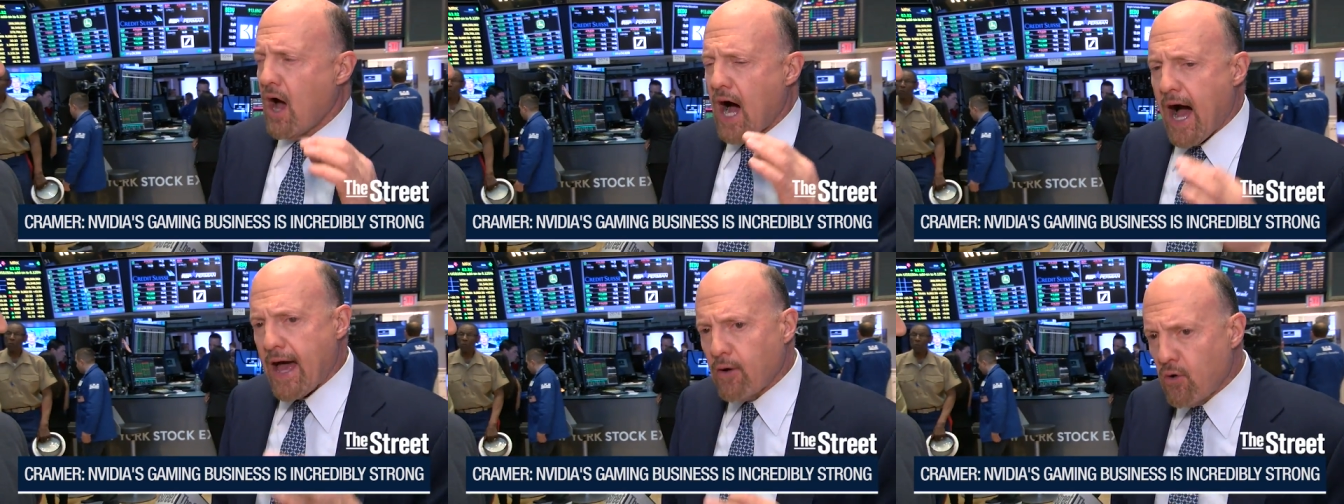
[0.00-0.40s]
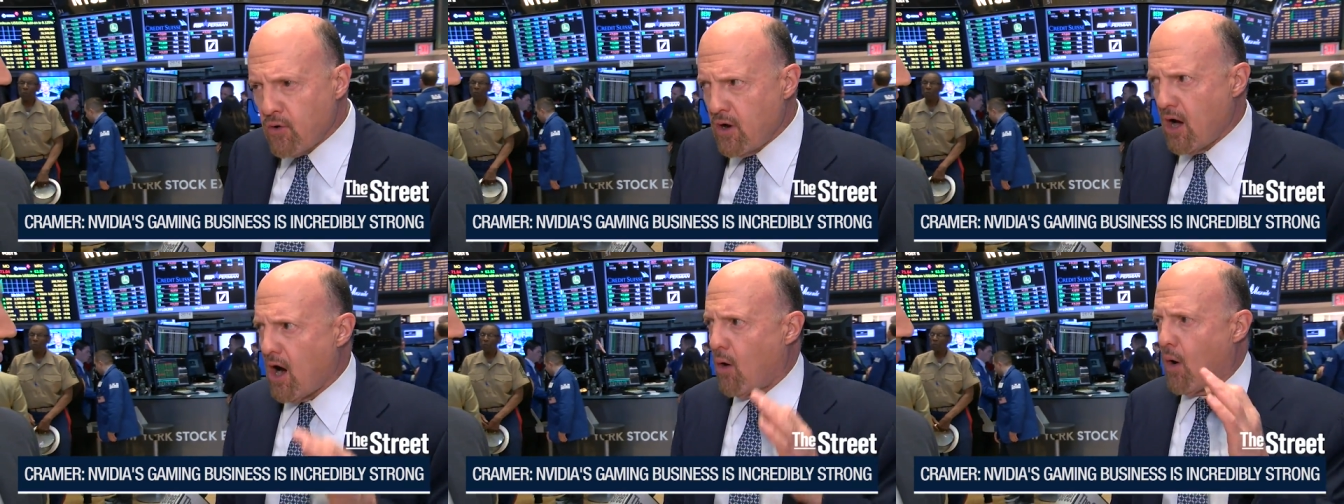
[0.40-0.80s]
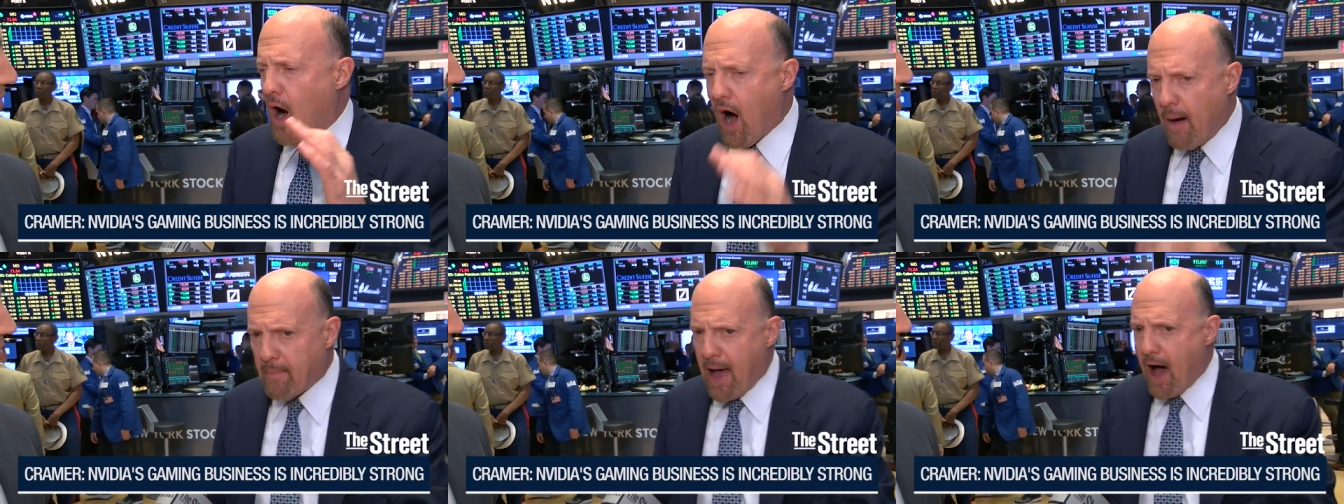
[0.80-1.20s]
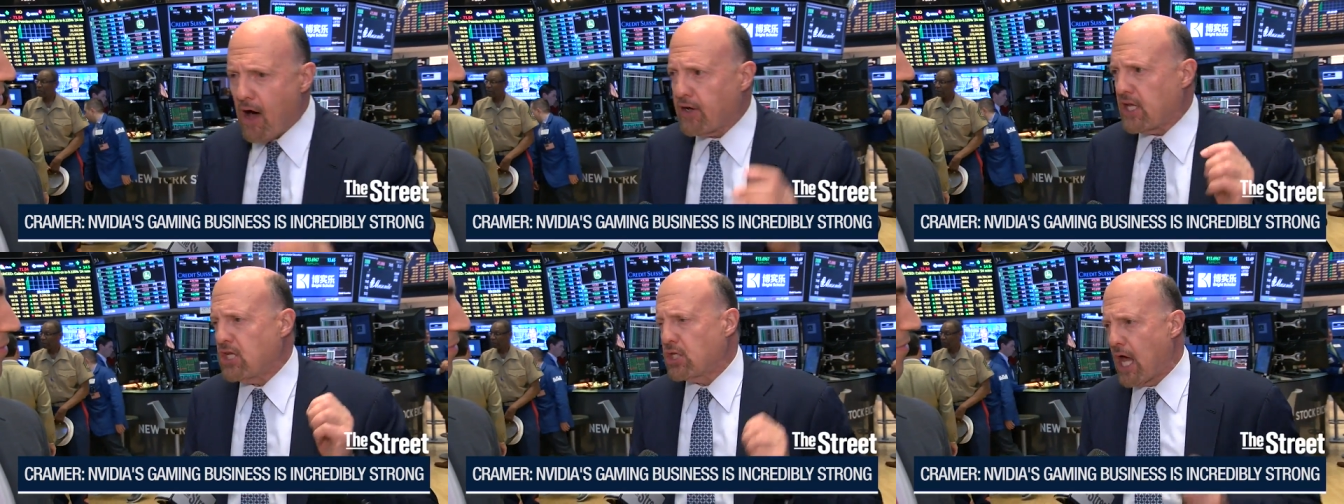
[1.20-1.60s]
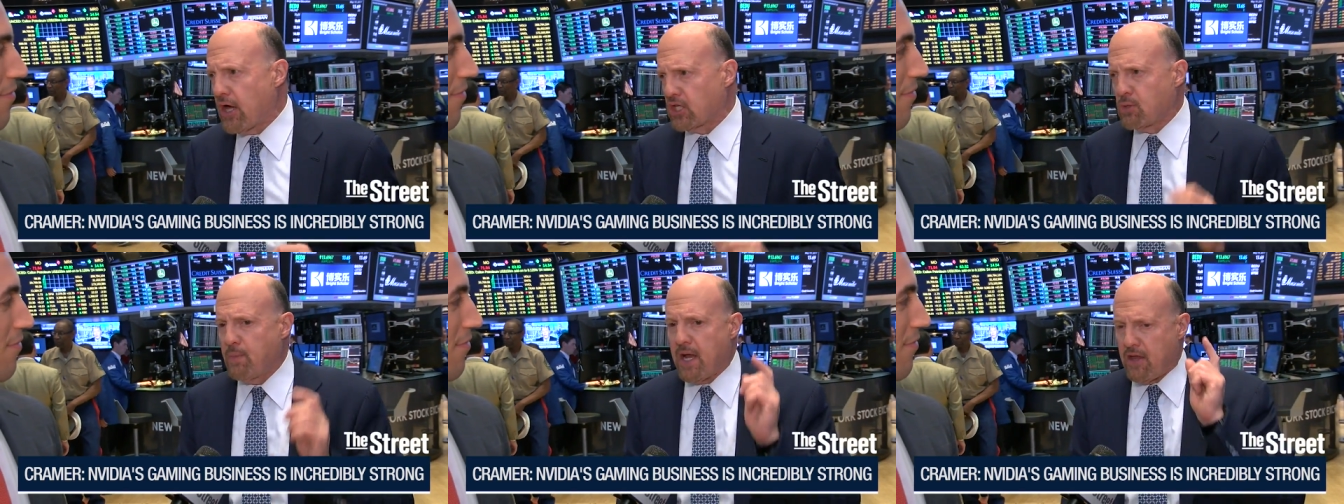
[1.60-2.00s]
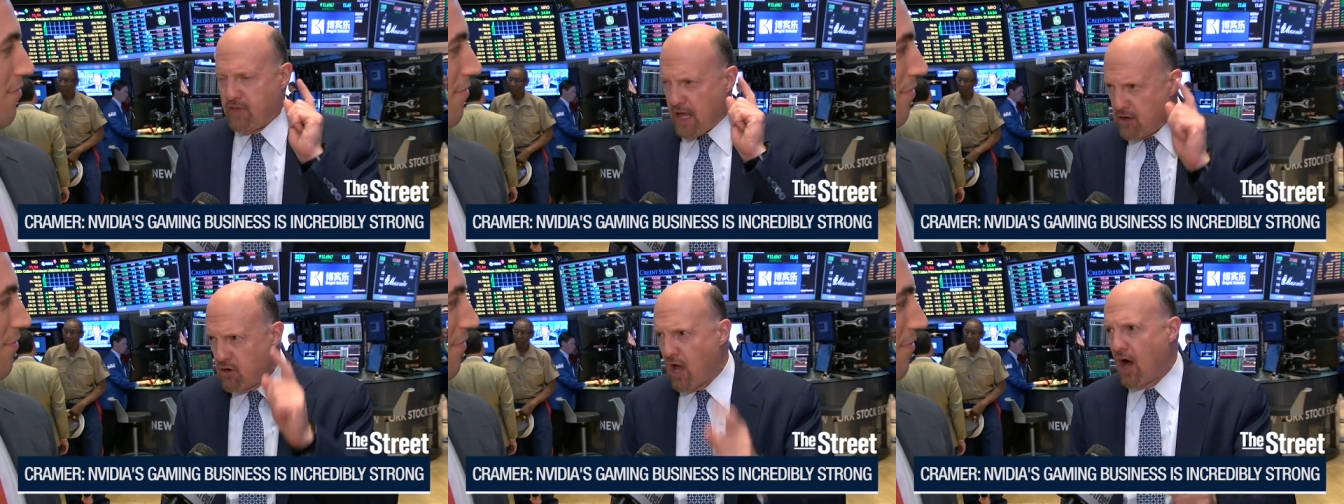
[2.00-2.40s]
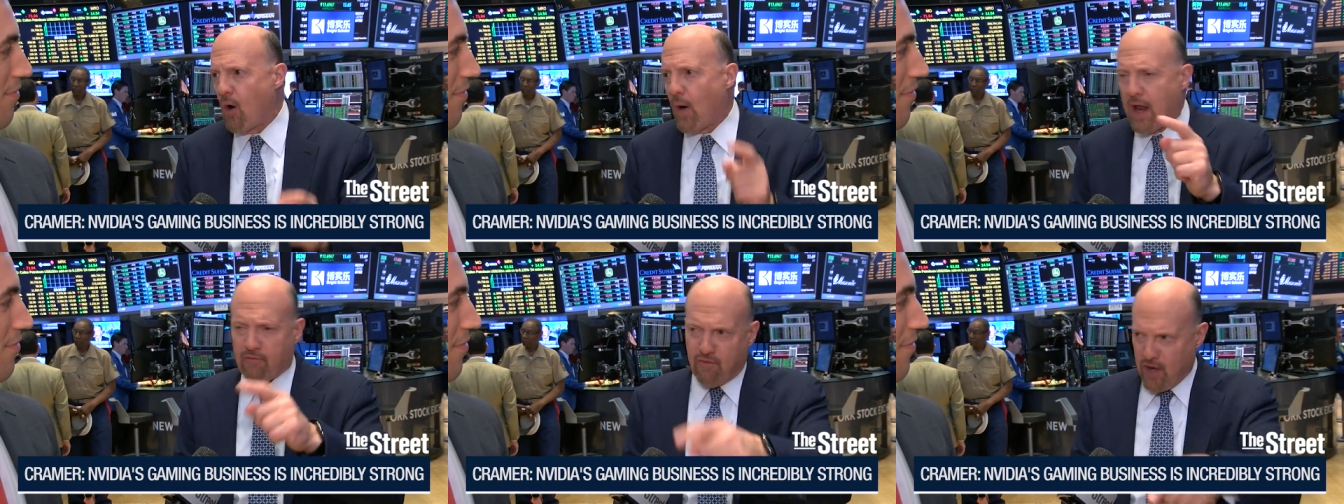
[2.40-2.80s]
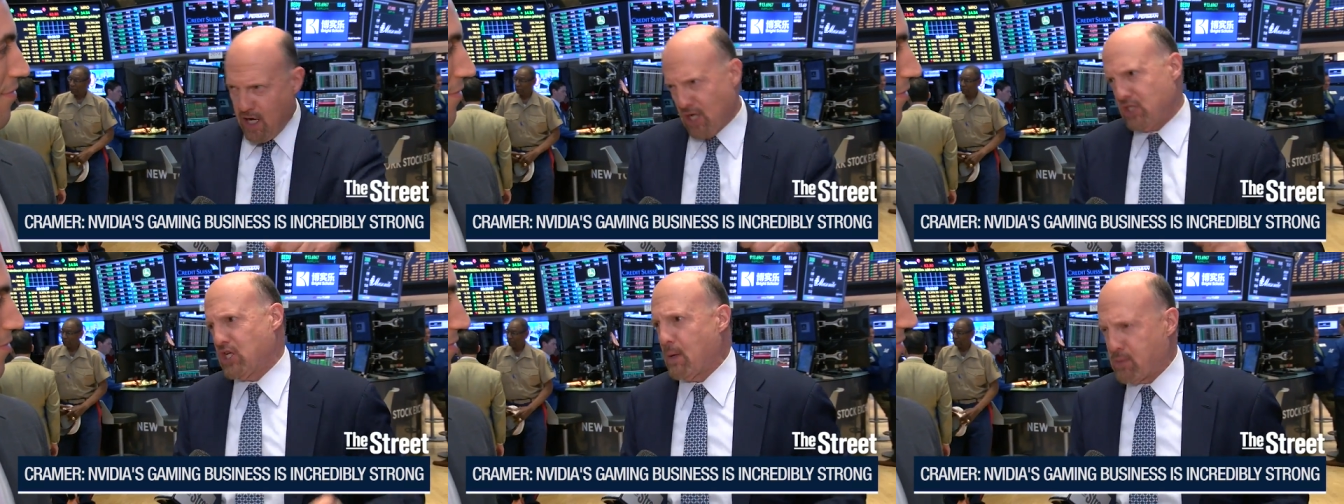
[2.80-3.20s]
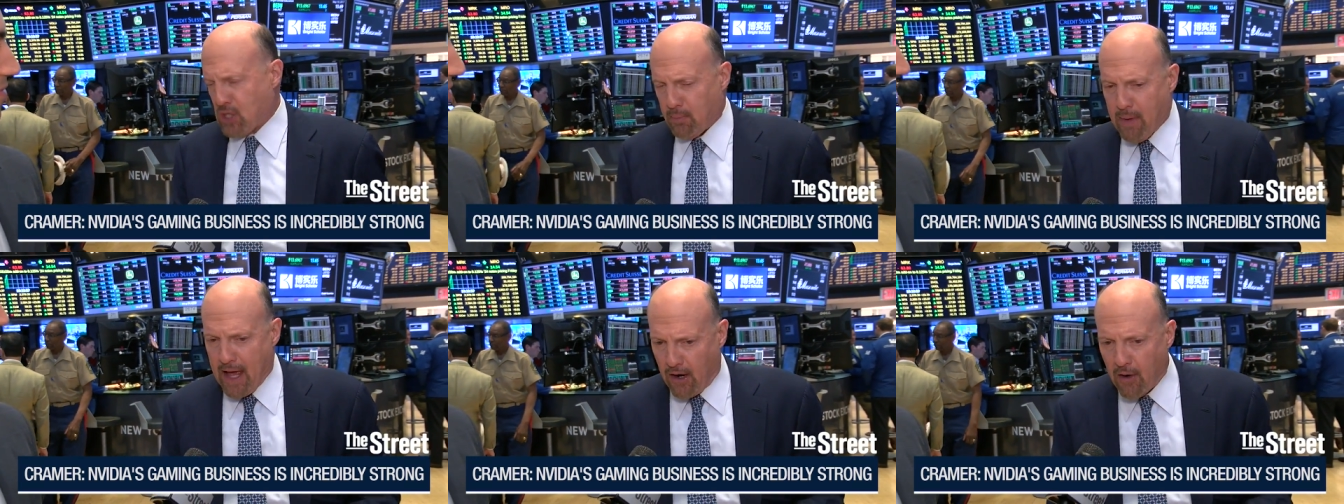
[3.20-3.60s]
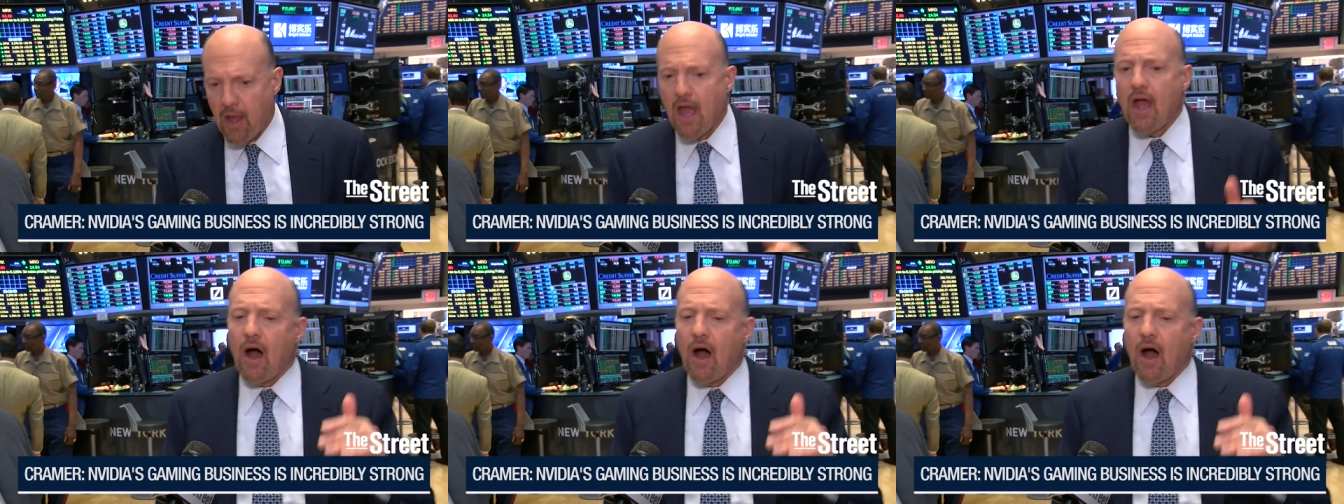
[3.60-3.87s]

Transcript: I don't know. Um, Audi tells me that no, Nvidia's chips are better.